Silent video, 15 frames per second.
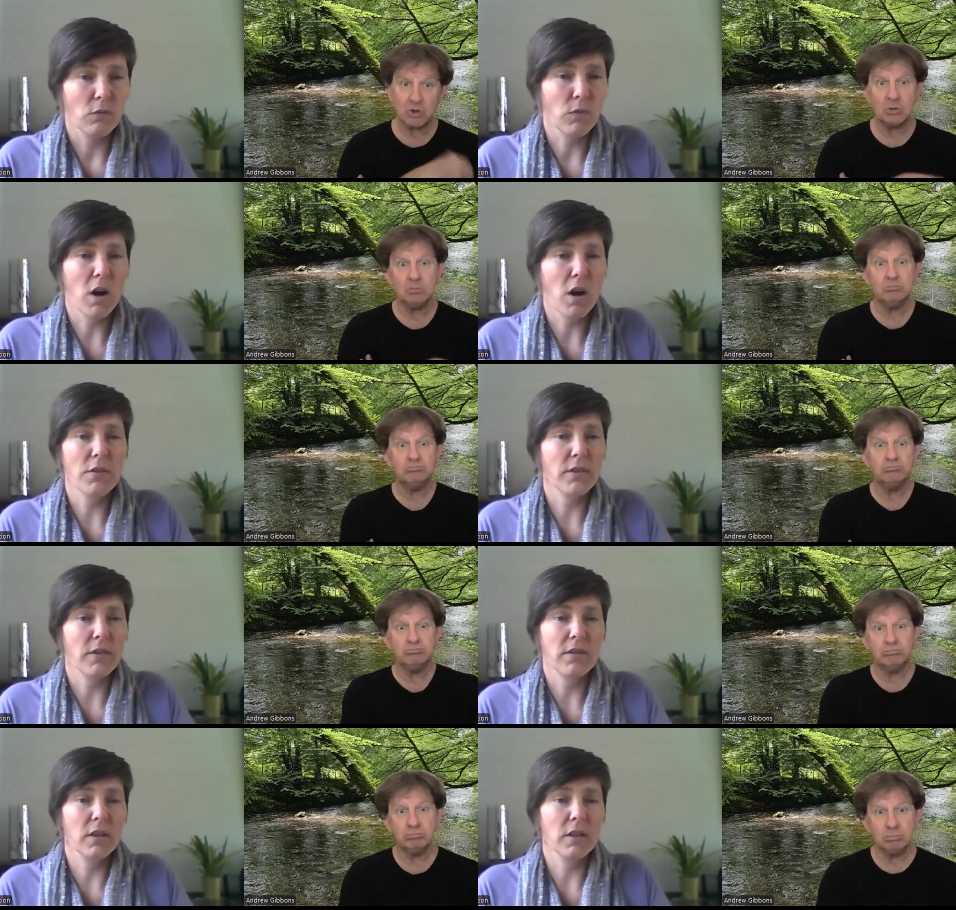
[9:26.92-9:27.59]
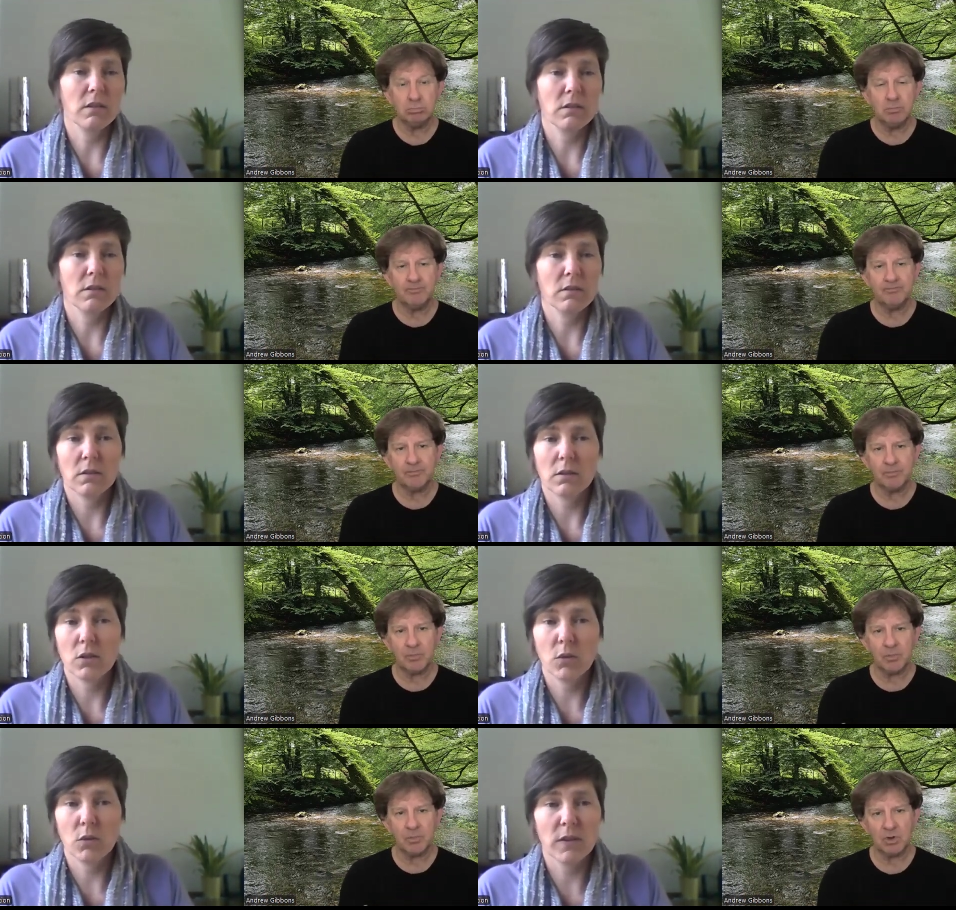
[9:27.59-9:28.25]
Speaker 1: rather
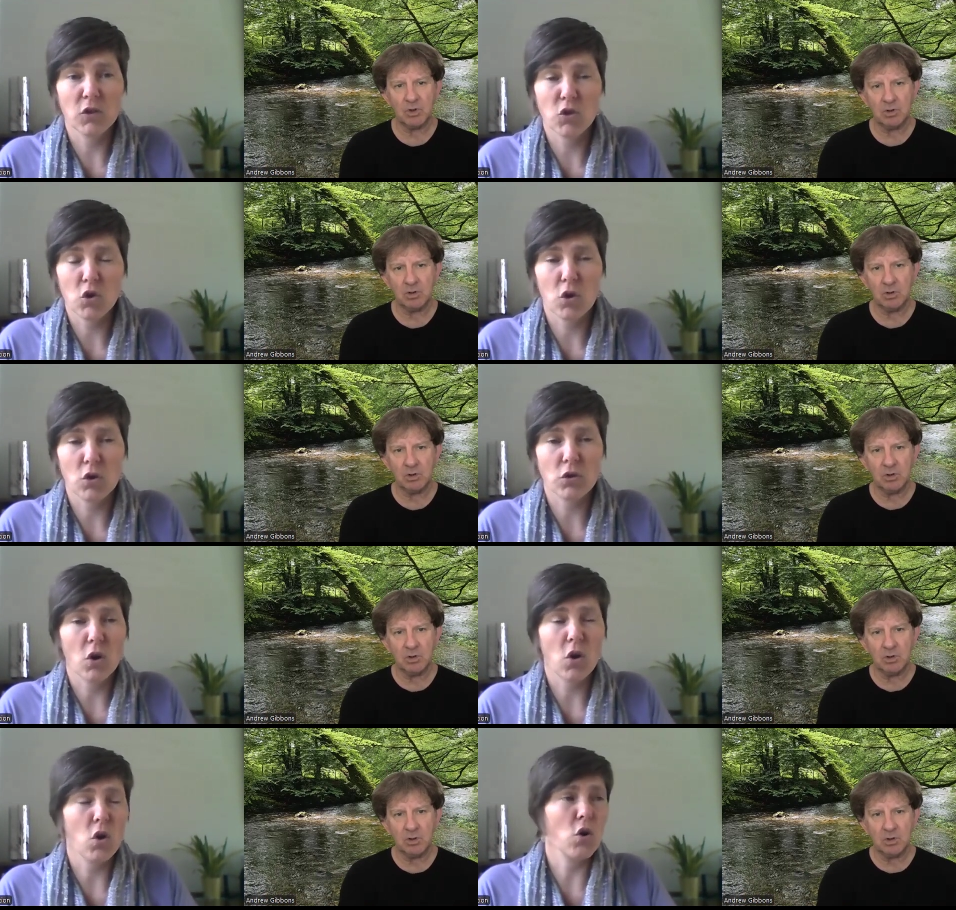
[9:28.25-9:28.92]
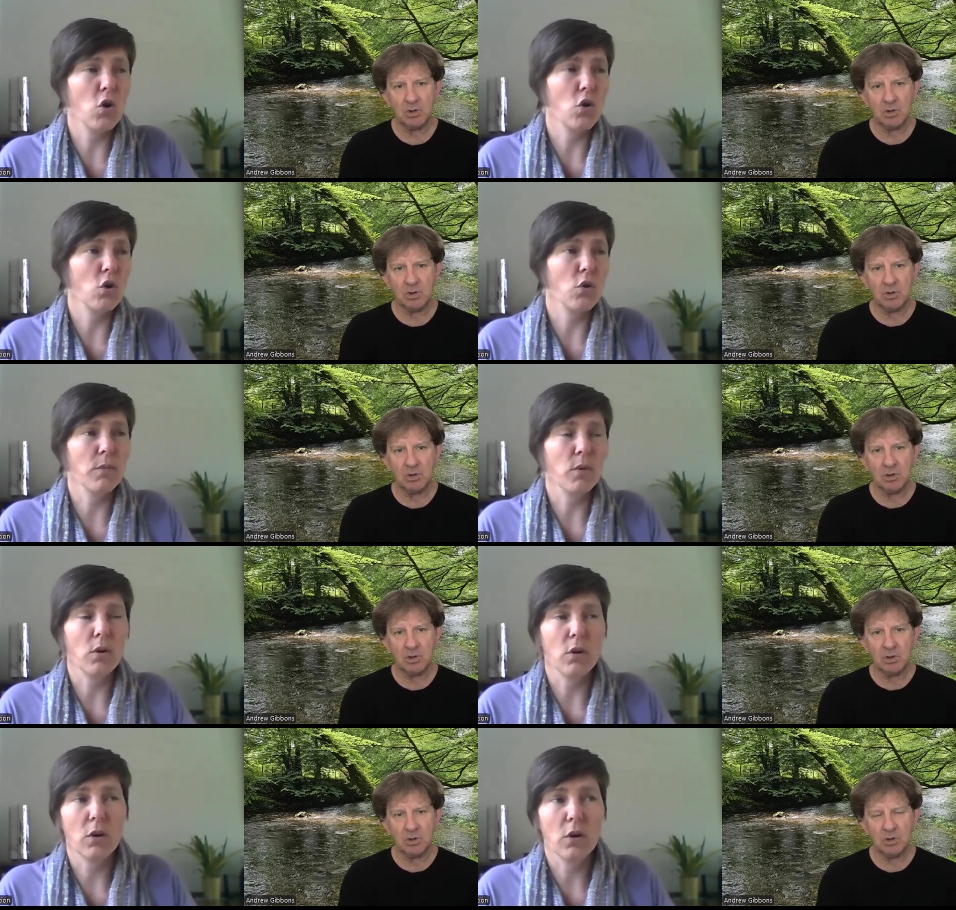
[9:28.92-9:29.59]
than doing the chores at home
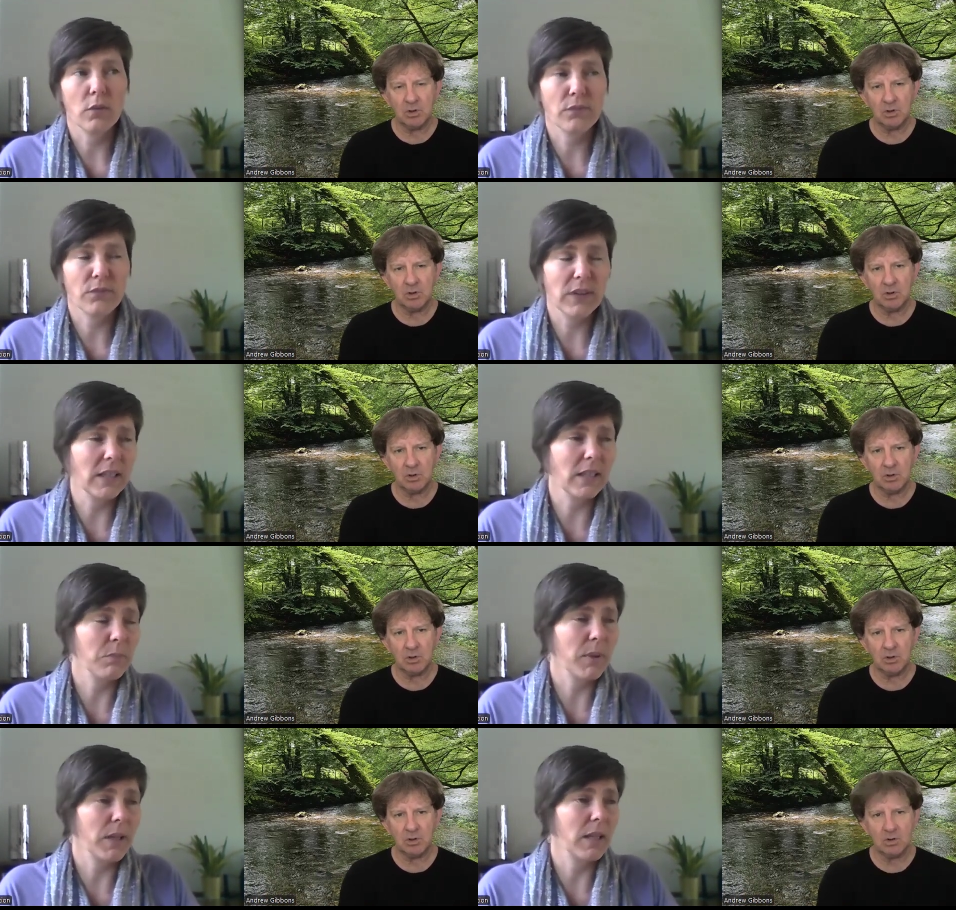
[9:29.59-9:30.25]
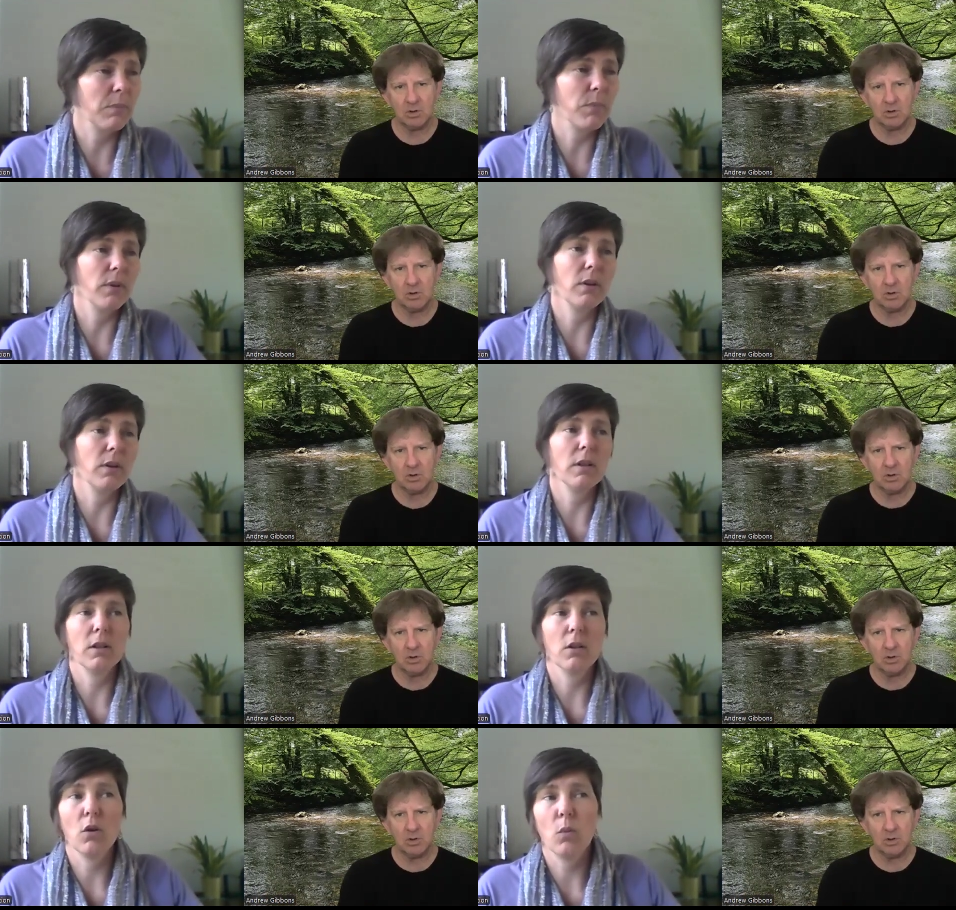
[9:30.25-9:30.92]
or feeding people
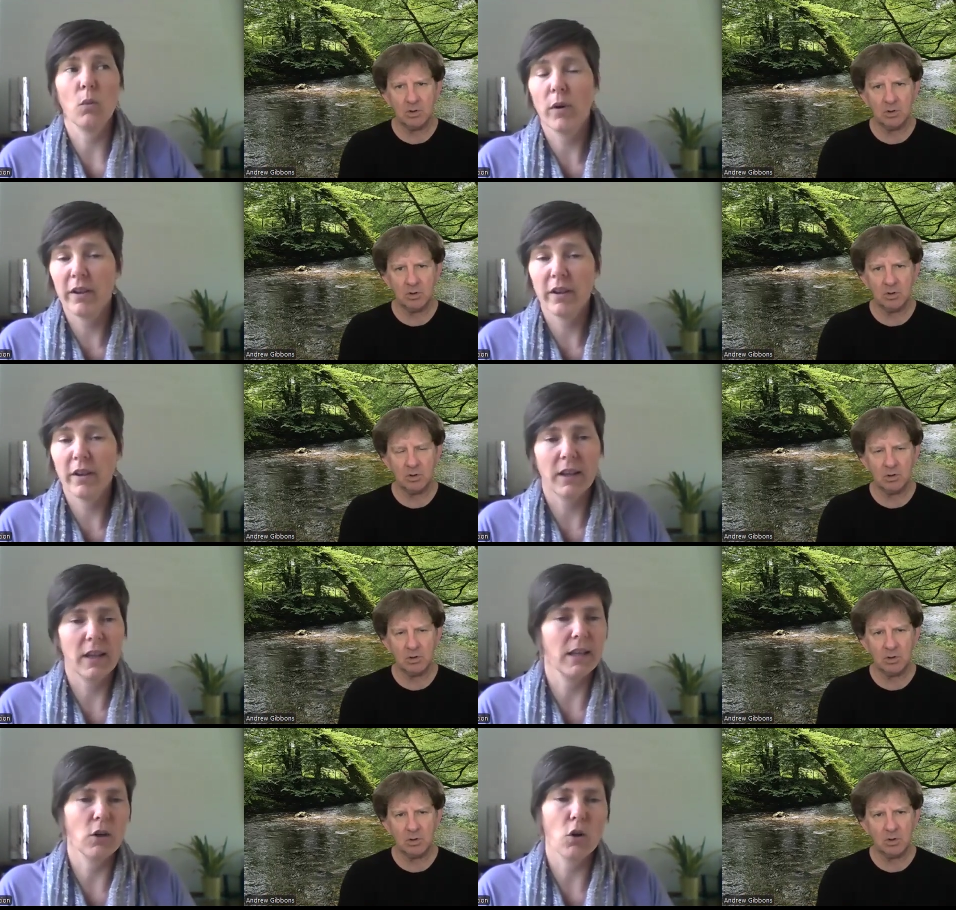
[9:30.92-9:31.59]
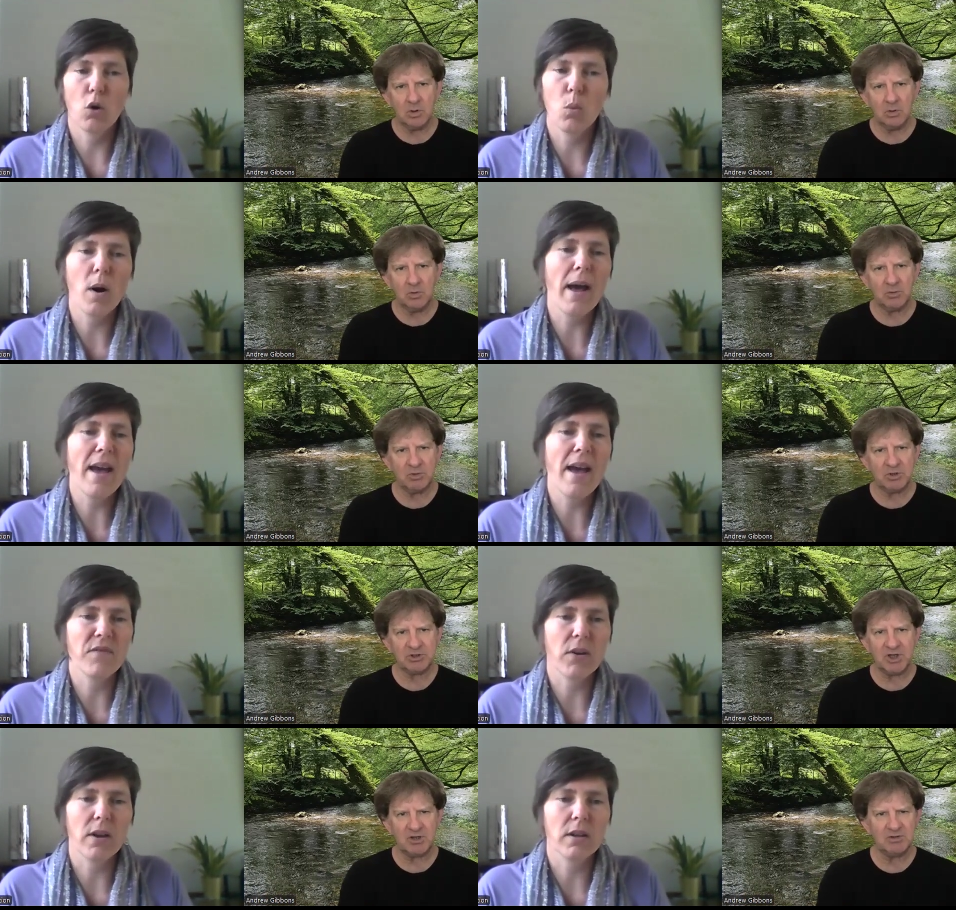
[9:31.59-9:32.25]
or working or
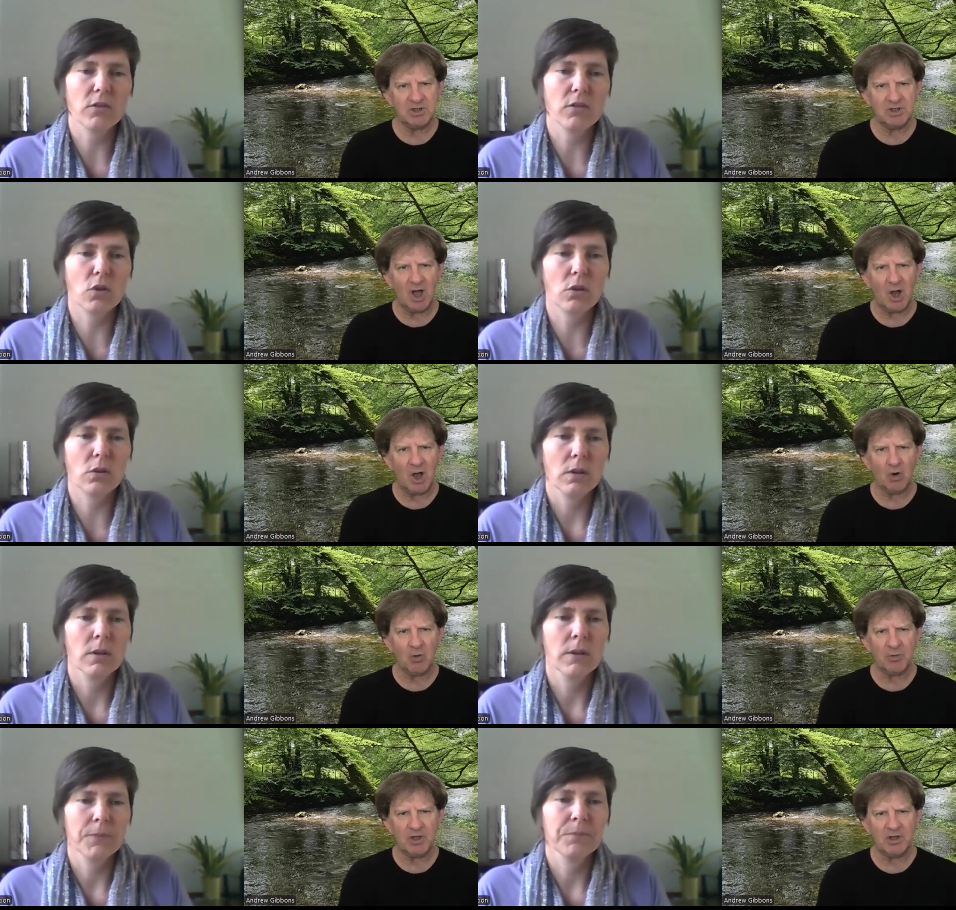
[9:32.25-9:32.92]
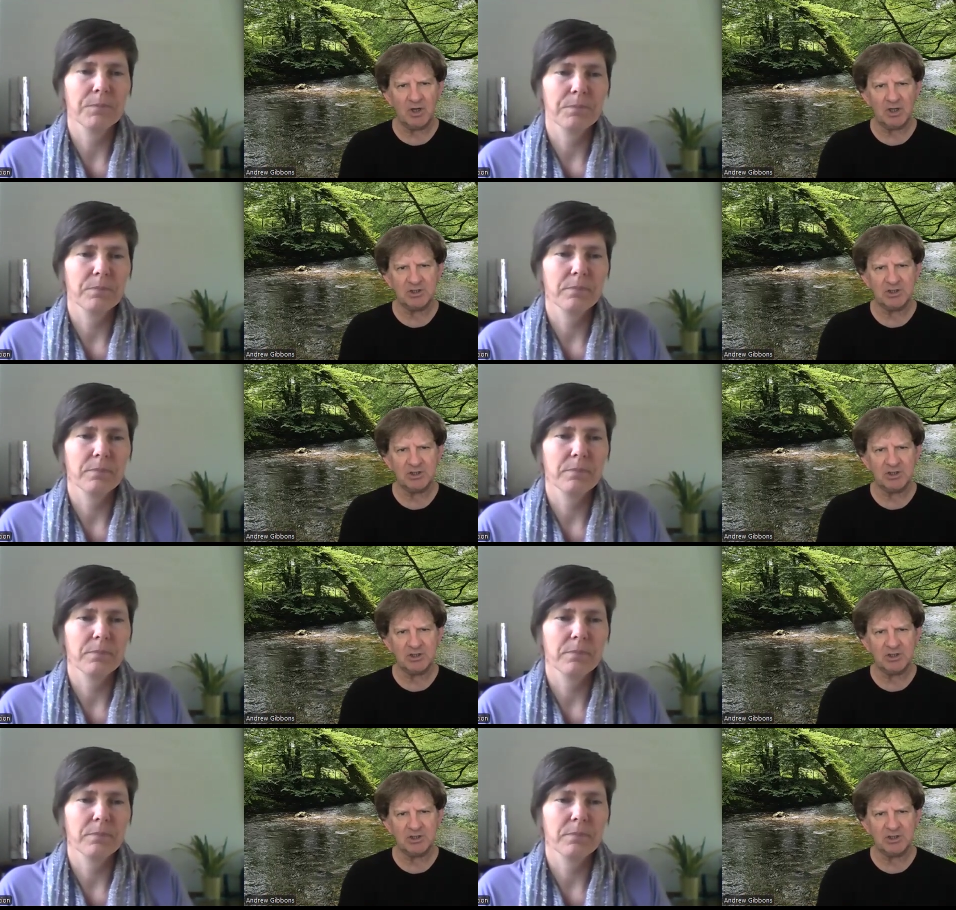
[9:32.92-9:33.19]
whatever. We're
Speaker 2: sounding horribly